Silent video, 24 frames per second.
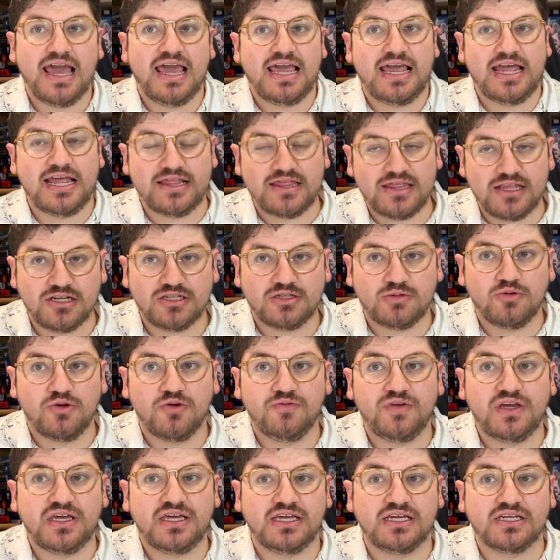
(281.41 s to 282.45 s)
In this
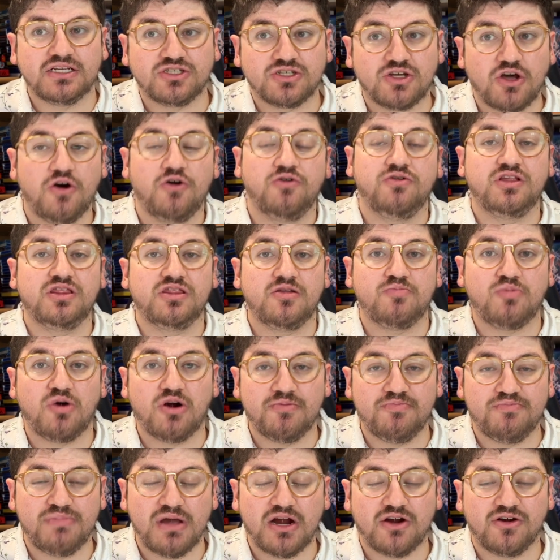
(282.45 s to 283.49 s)
movie, he is Conan the
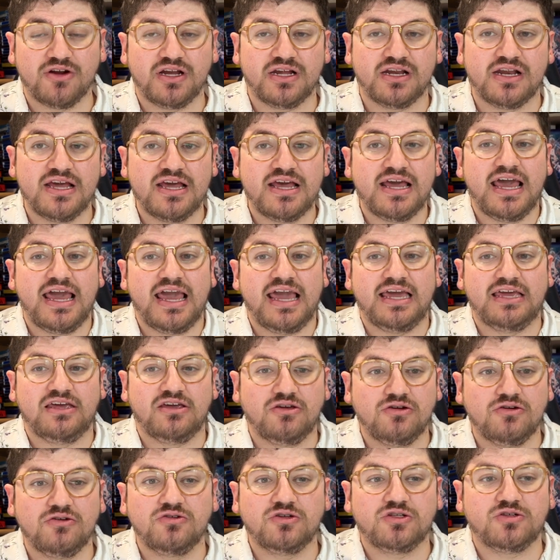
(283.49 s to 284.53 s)
Barbarian, a
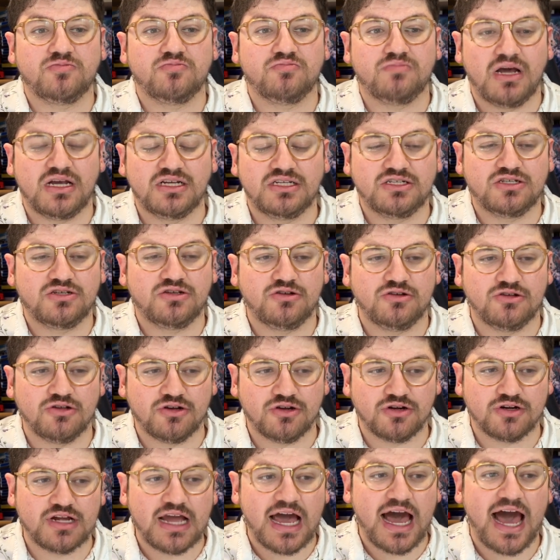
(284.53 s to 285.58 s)
huge
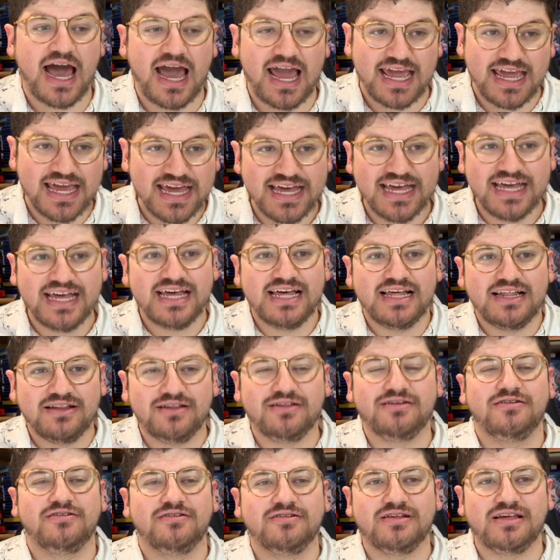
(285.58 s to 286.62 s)
muscular guy,
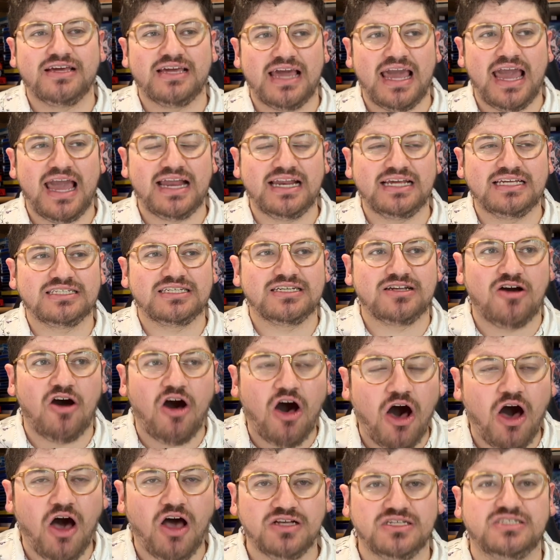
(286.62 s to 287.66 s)
literally, and he's an
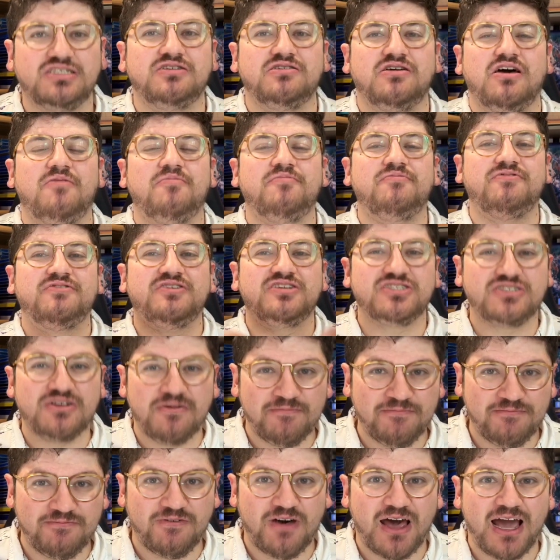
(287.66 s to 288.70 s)

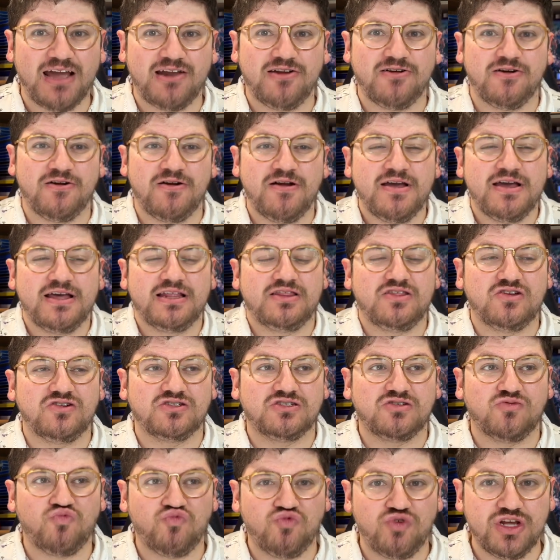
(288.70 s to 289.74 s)
awesome fighter. There's
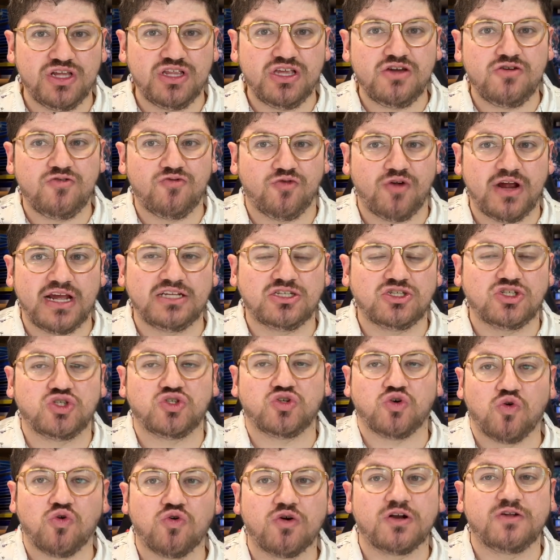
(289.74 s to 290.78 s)
some really great
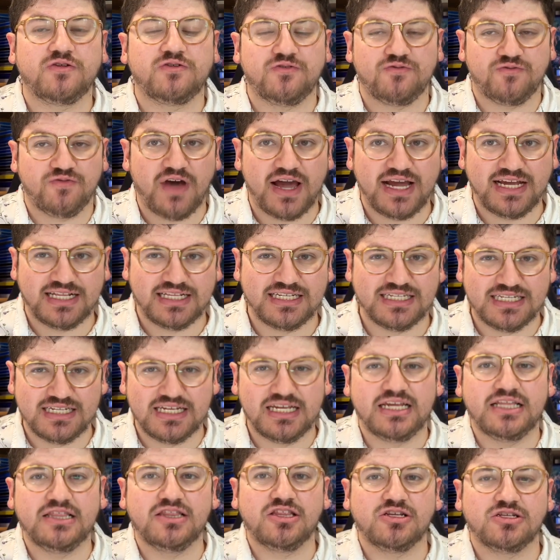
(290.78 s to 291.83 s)
sword fights
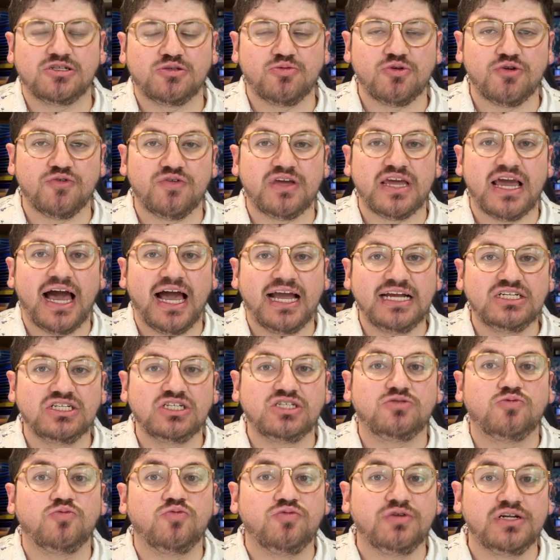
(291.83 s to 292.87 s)
in this movie. I
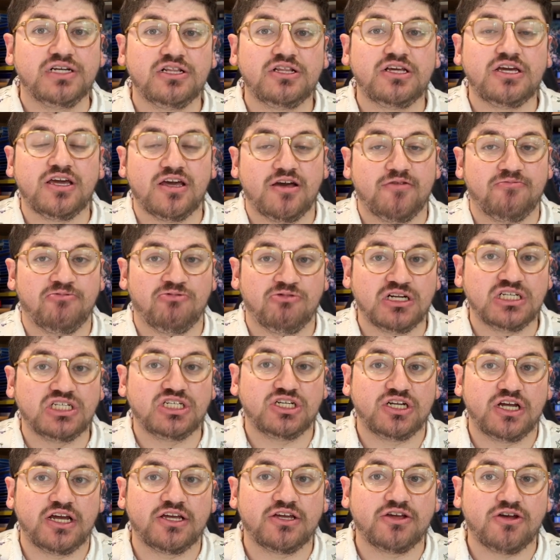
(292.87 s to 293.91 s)
just really
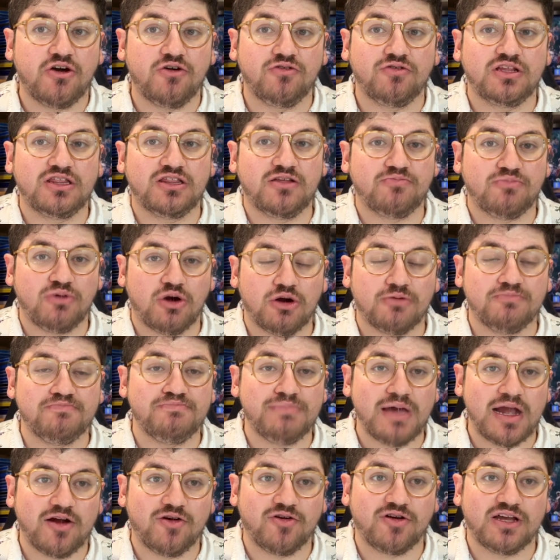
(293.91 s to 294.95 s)
appreciate Conan the
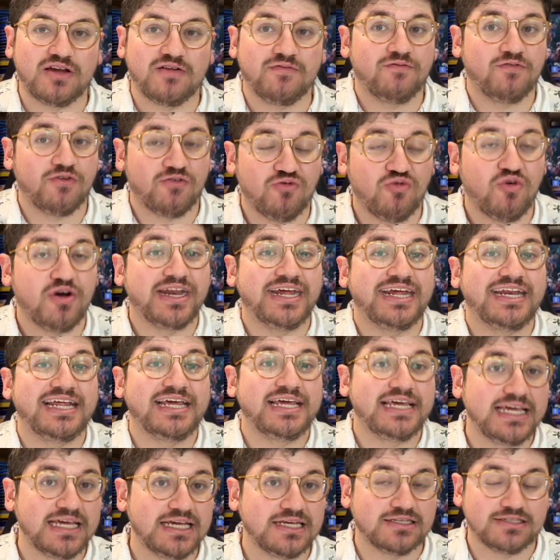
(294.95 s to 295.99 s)
Barbarian for what it
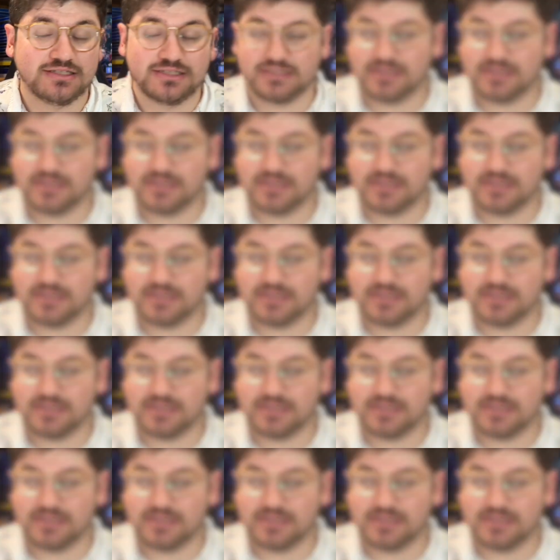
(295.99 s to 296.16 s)
is.